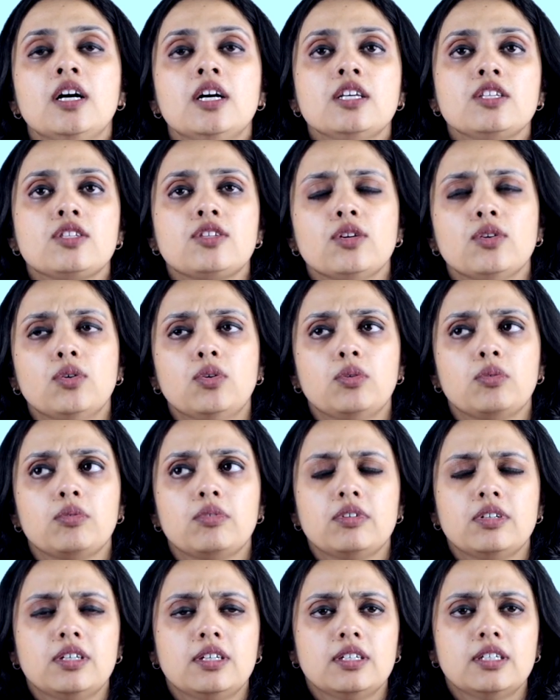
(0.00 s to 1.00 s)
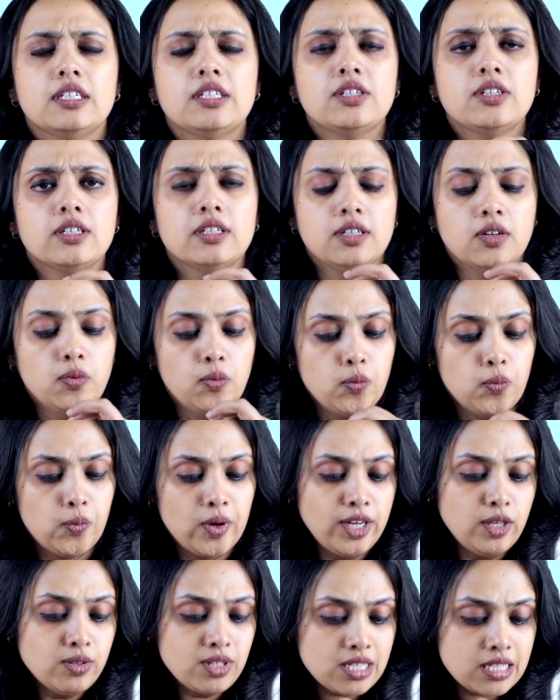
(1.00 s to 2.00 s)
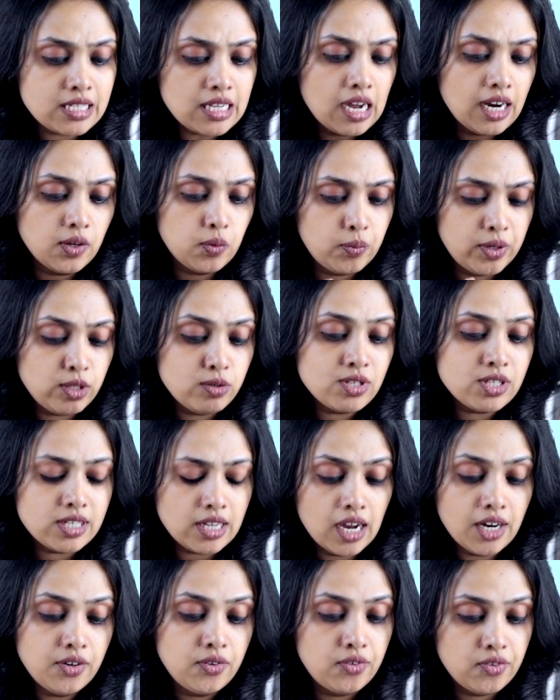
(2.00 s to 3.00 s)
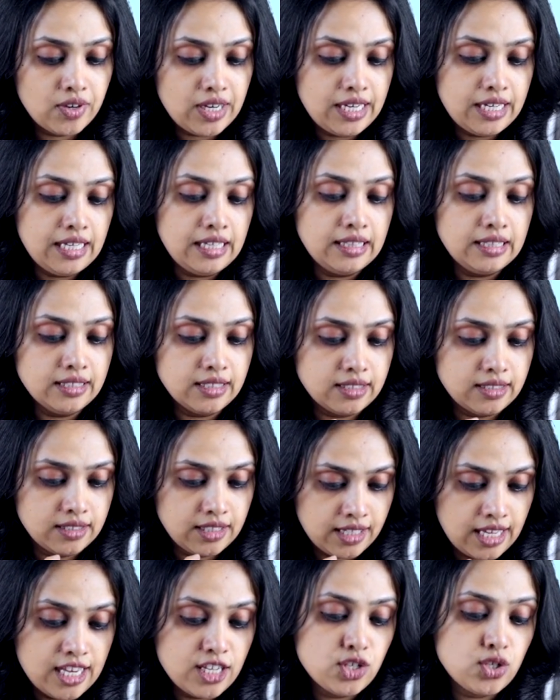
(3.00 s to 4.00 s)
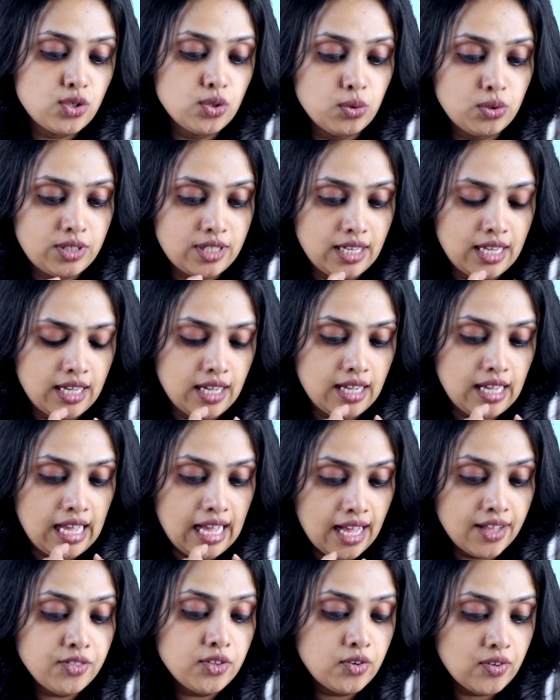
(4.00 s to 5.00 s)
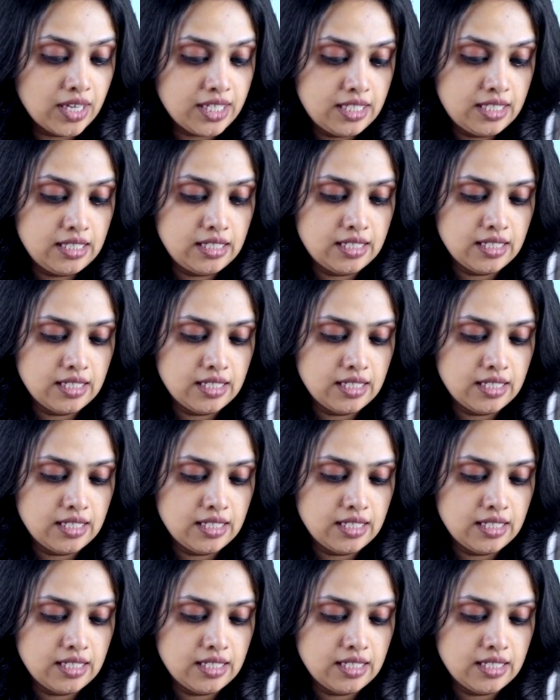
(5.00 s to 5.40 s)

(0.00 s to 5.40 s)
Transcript: So when you start reading the case note and the writing